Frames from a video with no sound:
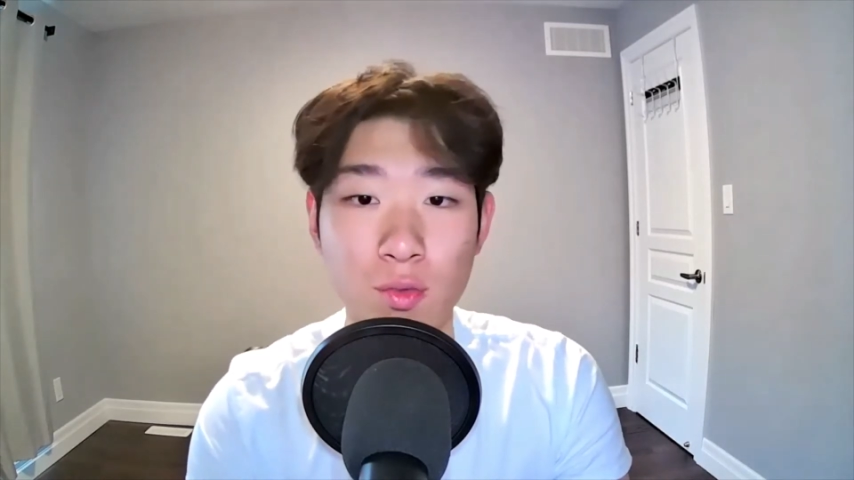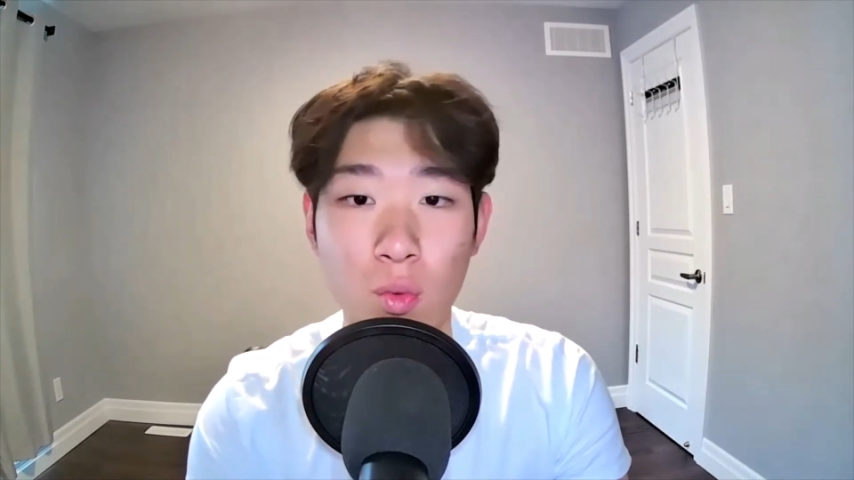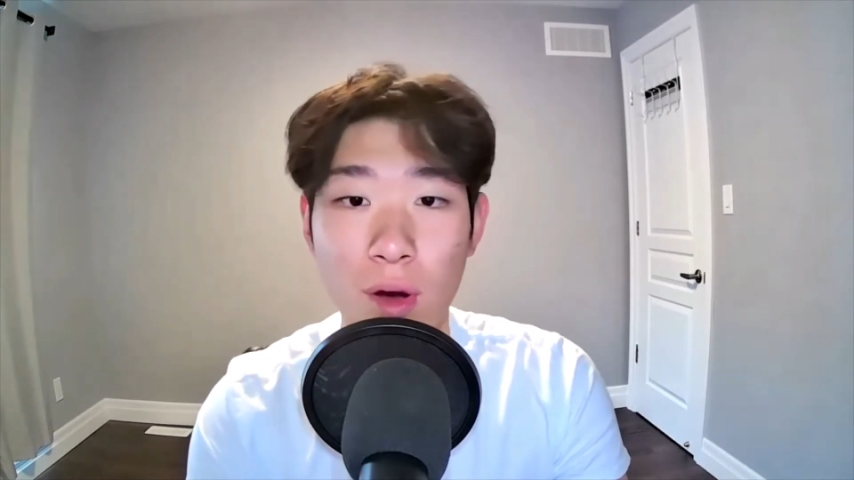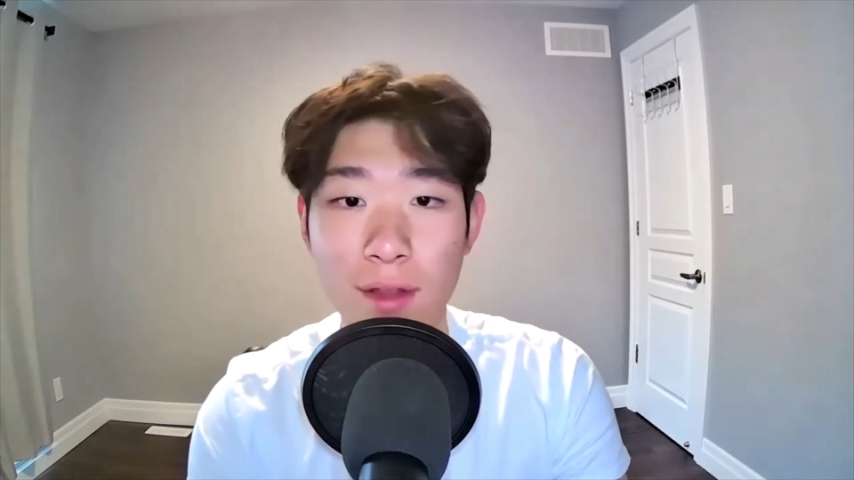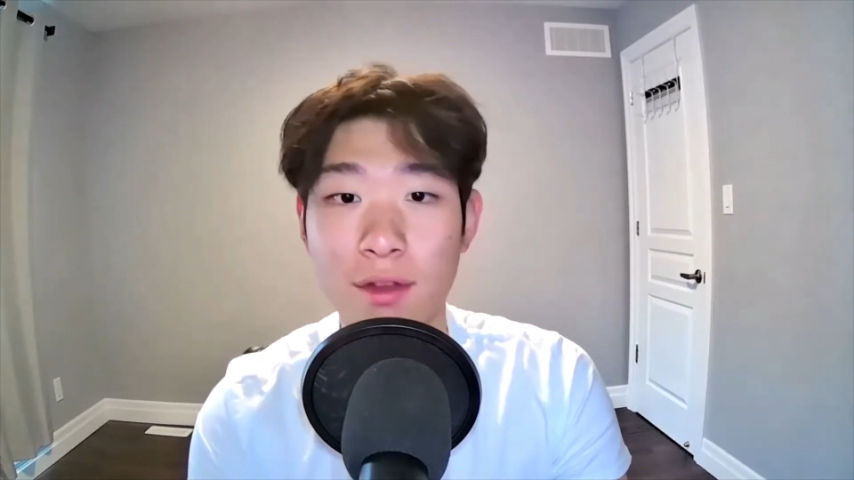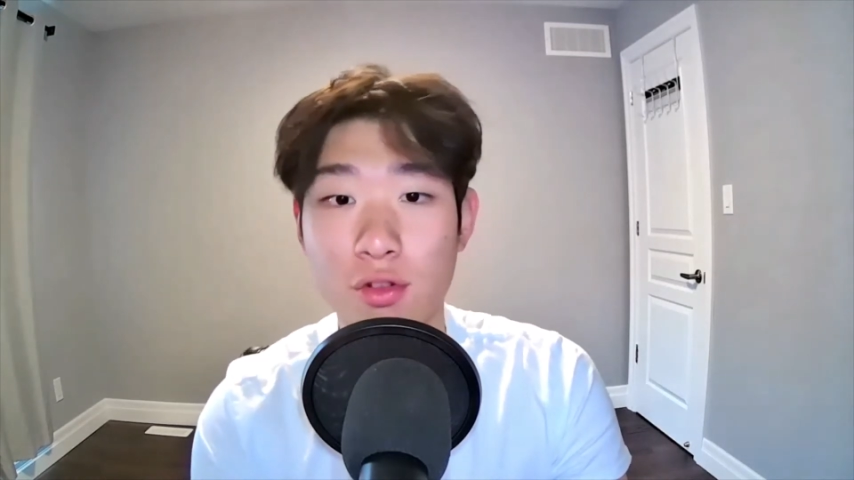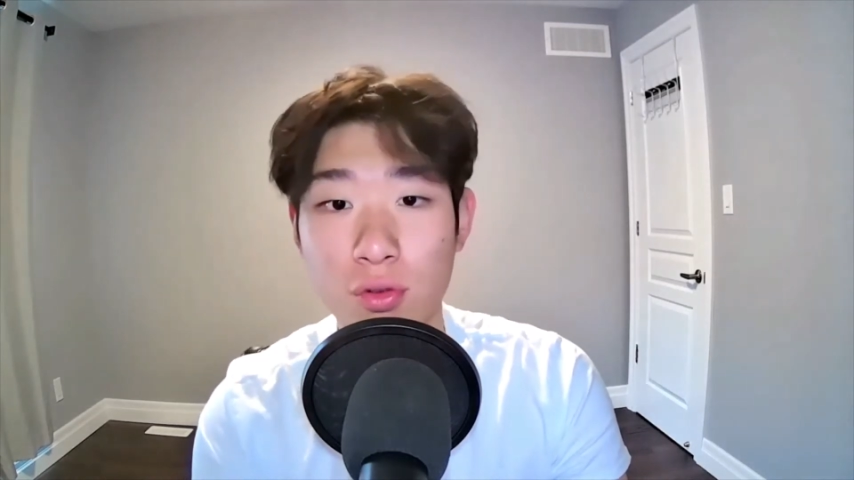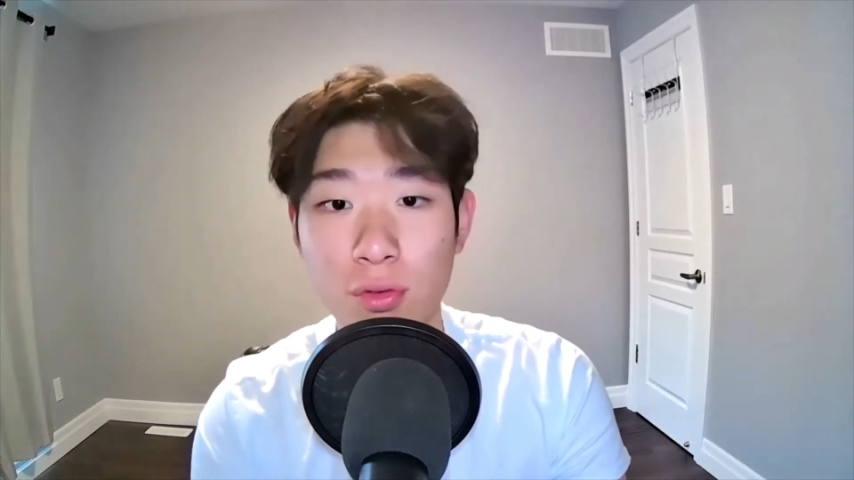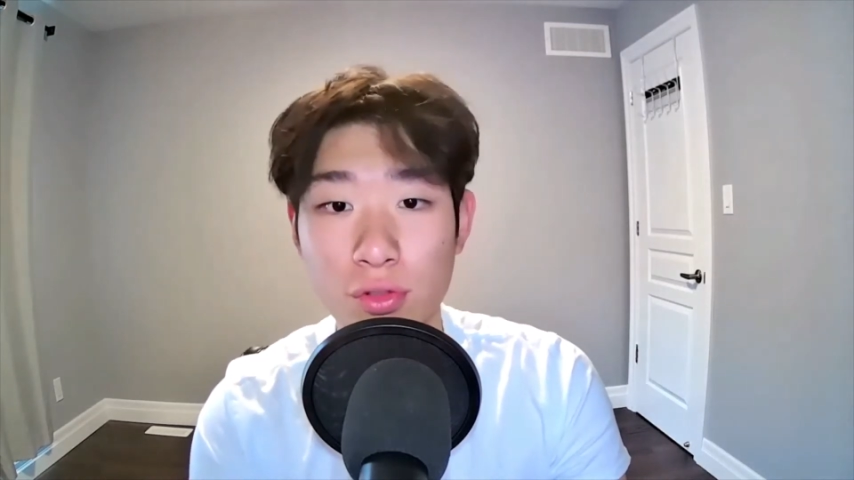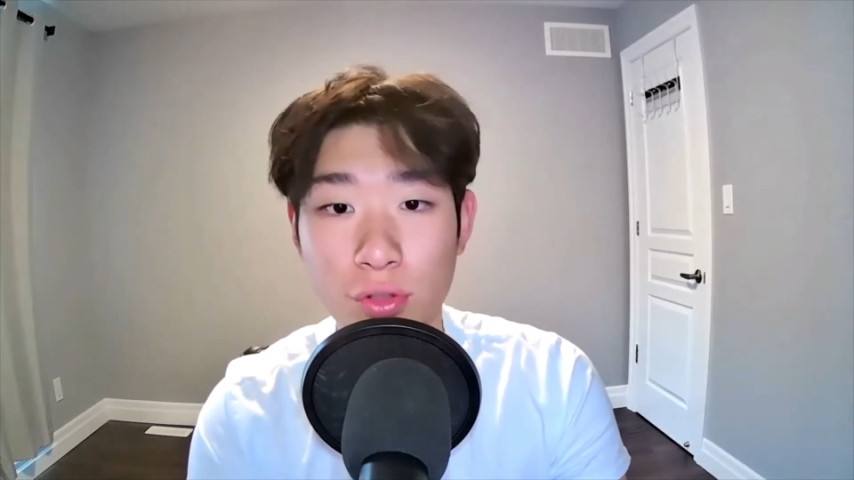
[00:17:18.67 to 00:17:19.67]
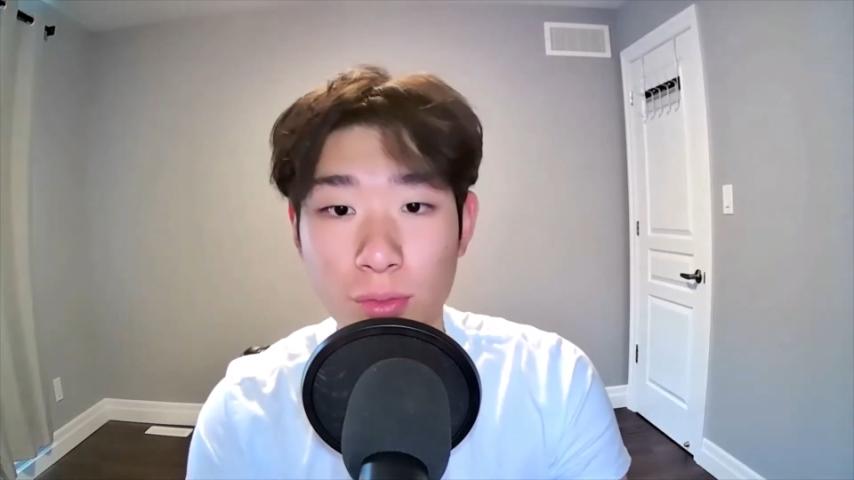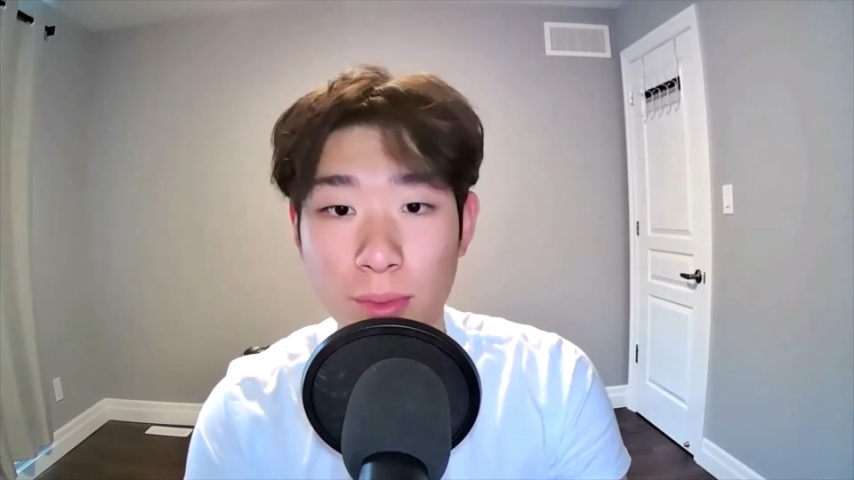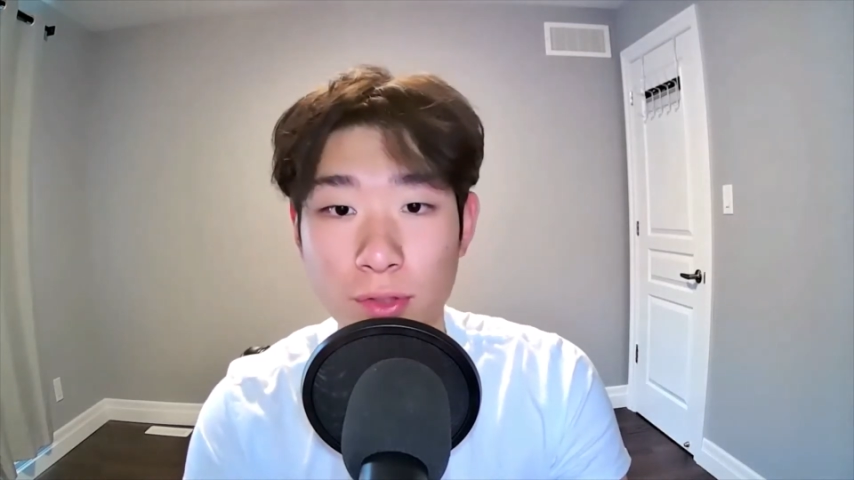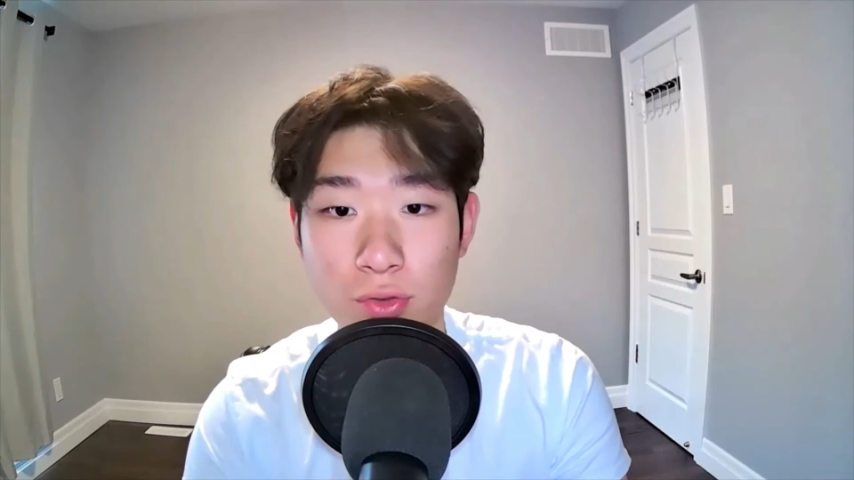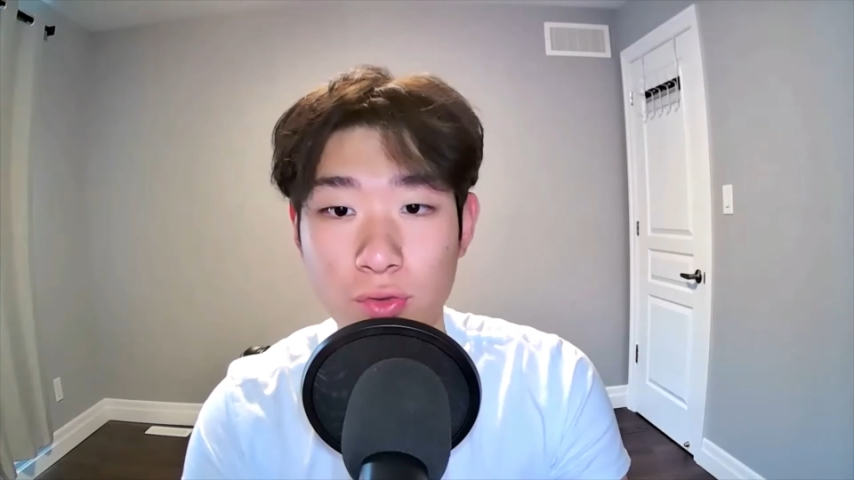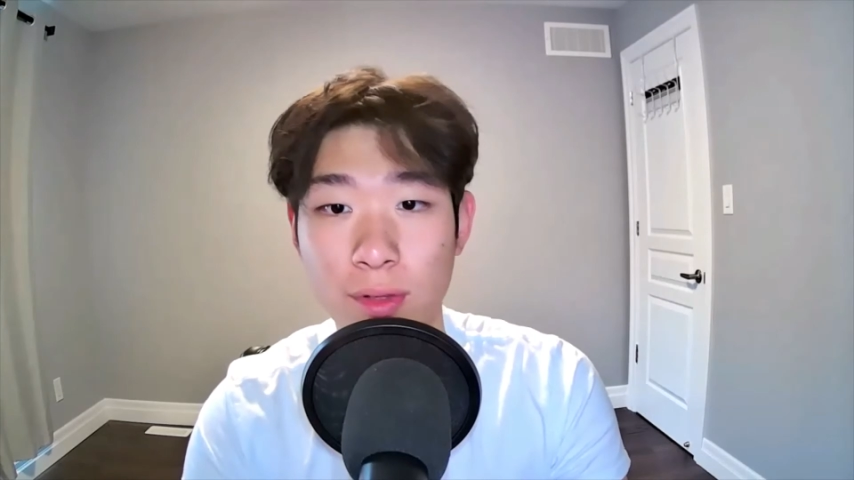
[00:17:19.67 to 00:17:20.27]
want the short-term interest